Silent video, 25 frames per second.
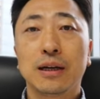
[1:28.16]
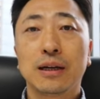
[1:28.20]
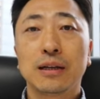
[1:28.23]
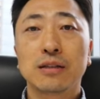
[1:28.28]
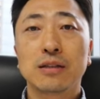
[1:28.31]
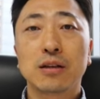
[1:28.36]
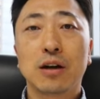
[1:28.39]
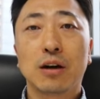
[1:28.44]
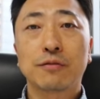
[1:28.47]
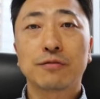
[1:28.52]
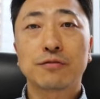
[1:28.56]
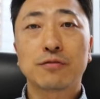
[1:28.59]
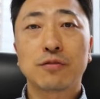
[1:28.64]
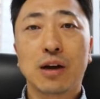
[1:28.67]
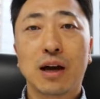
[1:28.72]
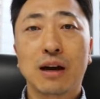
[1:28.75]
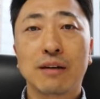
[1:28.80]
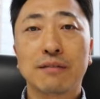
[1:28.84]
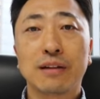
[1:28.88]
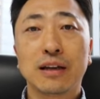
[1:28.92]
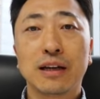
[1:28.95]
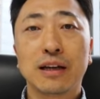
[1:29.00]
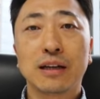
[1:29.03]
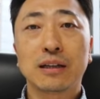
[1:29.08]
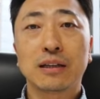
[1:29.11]

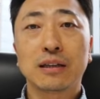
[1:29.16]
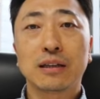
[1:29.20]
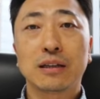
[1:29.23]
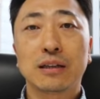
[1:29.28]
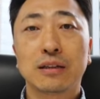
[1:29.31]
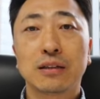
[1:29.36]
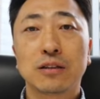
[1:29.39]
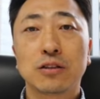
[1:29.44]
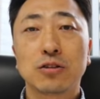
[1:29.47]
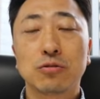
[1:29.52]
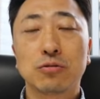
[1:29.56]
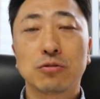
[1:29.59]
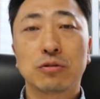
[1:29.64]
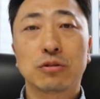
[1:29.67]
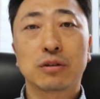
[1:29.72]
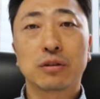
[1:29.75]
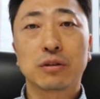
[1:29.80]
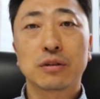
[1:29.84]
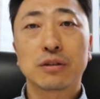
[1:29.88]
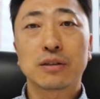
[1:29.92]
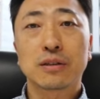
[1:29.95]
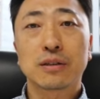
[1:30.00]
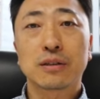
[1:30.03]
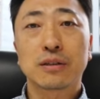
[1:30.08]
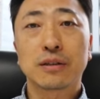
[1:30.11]
self-driving
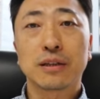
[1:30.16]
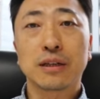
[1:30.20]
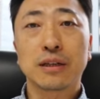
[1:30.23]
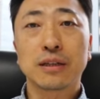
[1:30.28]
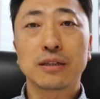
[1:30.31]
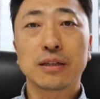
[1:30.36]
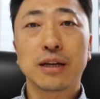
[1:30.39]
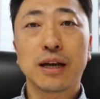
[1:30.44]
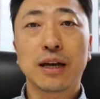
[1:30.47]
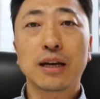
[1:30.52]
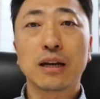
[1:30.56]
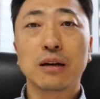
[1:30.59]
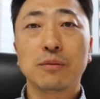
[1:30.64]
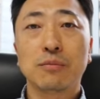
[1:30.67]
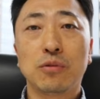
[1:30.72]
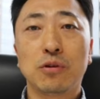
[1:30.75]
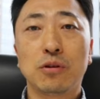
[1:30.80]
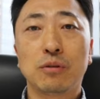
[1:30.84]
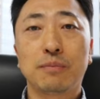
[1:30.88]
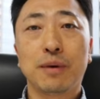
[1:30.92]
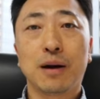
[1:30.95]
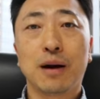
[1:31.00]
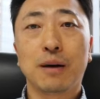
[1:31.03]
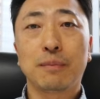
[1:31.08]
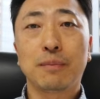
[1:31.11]
tours is getting
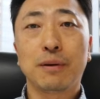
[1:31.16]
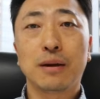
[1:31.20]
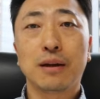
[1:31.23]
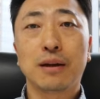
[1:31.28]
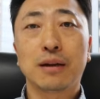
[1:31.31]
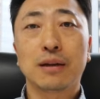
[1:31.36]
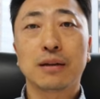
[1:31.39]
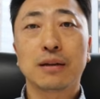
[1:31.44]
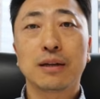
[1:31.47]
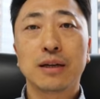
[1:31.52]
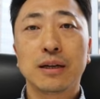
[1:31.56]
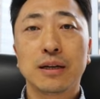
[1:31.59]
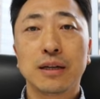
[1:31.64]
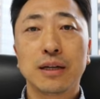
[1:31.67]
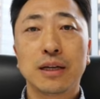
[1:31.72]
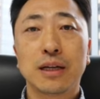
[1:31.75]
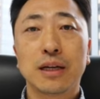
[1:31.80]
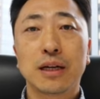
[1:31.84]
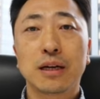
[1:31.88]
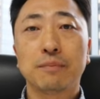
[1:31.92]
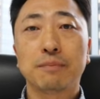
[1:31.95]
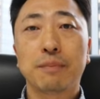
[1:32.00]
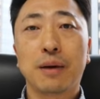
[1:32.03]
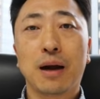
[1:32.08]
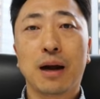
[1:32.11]
more popular in
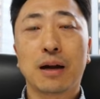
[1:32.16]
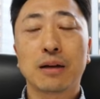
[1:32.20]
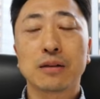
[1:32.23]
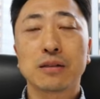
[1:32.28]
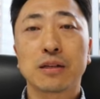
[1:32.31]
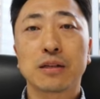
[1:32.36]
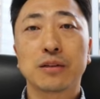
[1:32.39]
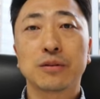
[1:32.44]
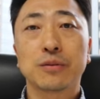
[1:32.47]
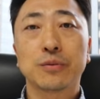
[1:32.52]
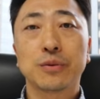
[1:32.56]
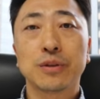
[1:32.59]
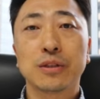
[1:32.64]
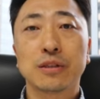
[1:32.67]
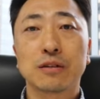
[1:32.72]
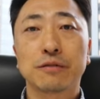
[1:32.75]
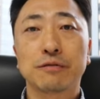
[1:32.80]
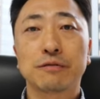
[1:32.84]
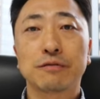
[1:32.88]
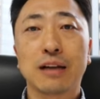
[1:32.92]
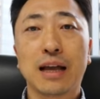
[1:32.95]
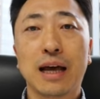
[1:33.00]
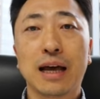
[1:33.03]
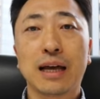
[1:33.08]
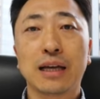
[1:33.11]
comparison with
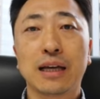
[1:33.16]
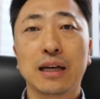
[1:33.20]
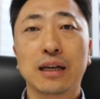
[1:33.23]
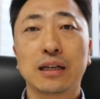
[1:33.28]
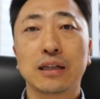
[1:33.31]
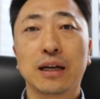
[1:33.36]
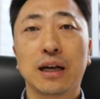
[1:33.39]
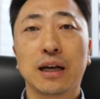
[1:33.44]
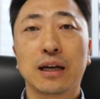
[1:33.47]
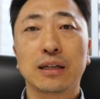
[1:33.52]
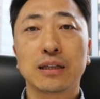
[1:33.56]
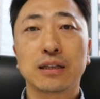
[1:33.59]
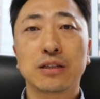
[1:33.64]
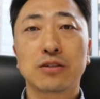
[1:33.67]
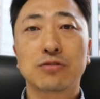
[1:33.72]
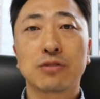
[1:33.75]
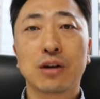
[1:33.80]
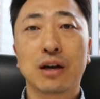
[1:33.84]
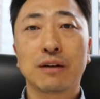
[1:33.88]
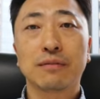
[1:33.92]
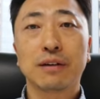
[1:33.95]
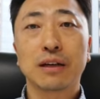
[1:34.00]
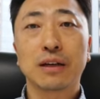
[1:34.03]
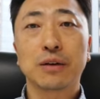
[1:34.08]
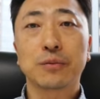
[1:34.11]
flying and
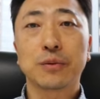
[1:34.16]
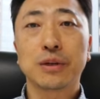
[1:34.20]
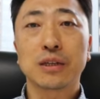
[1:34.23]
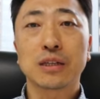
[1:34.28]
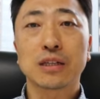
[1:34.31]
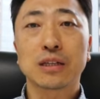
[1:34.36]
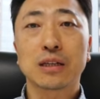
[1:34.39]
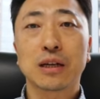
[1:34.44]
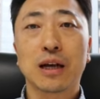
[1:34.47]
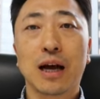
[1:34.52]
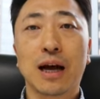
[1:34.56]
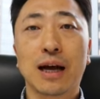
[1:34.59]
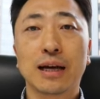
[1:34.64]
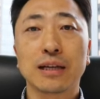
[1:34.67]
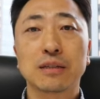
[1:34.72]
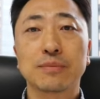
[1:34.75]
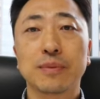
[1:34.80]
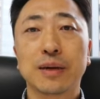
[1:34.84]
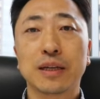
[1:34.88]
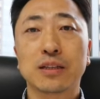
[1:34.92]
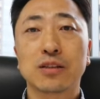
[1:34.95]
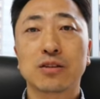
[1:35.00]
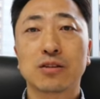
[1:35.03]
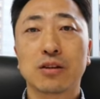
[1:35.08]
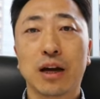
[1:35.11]
traveling with
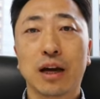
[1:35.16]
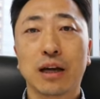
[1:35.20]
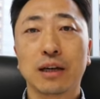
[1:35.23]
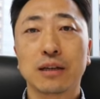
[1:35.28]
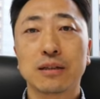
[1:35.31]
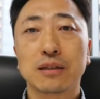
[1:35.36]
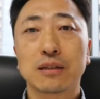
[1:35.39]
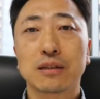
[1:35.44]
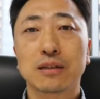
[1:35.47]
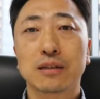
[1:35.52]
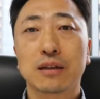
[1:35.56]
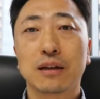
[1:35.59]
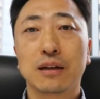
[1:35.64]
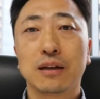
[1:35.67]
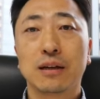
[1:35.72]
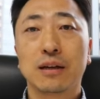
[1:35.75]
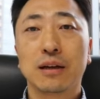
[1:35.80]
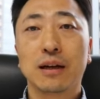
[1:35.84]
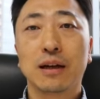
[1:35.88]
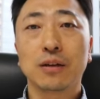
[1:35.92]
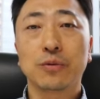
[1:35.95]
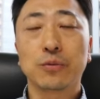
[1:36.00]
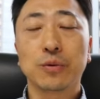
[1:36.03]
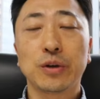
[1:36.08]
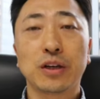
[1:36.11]
high-speed trains,
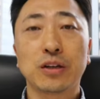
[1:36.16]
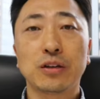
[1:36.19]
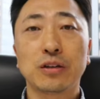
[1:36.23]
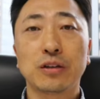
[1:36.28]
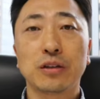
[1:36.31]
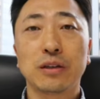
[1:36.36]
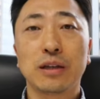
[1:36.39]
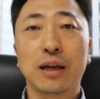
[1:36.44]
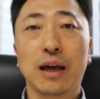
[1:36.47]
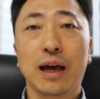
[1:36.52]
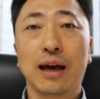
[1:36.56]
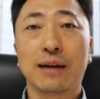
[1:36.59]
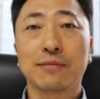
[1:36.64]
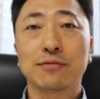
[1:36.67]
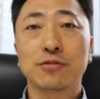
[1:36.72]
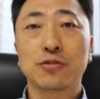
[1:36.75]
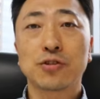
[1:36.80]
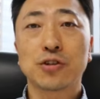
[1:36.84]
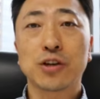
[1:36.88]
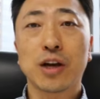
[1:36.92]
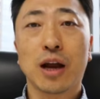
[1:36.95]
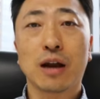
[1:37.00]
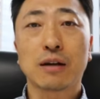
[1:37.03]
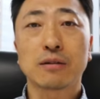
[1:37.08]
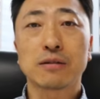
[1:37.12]
and where they have to
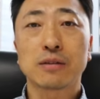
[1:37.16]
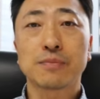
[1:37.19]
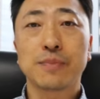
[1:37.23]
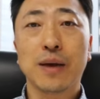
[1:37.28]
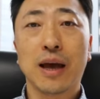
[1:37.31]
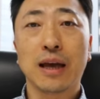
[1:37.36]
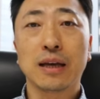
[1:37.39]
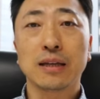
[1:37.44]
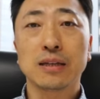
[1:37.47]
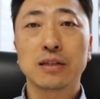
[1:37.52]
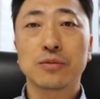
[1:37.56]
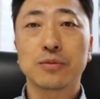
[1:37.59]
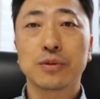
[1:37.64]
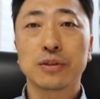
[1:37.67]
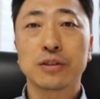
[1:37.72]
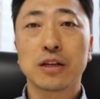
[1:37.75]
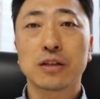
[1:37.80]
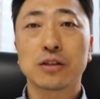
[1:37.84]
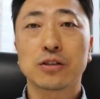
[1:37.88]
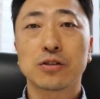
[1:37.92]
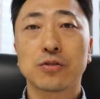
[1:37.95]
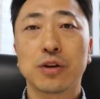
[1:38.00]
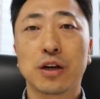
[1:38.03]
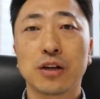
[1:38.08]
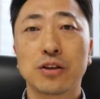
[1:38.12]
share space with
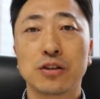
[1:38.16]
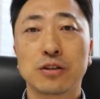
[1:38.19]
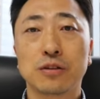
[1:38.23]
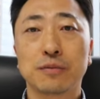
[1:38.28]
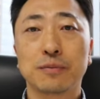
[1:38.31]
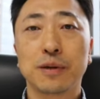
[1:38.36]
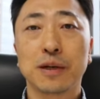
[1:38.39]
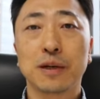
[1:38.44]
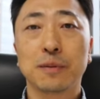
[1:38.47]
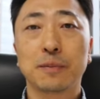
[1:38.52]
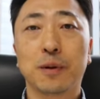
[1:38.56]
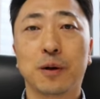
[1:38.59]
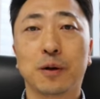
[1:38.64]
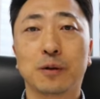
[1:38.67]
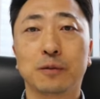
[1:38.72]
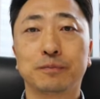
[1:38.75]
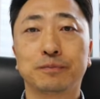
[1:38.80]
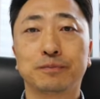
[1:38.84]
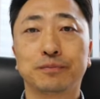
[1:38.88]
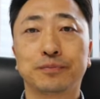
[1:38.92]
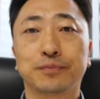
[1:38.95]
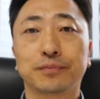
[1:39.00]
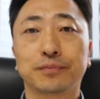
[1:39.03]
stranger people.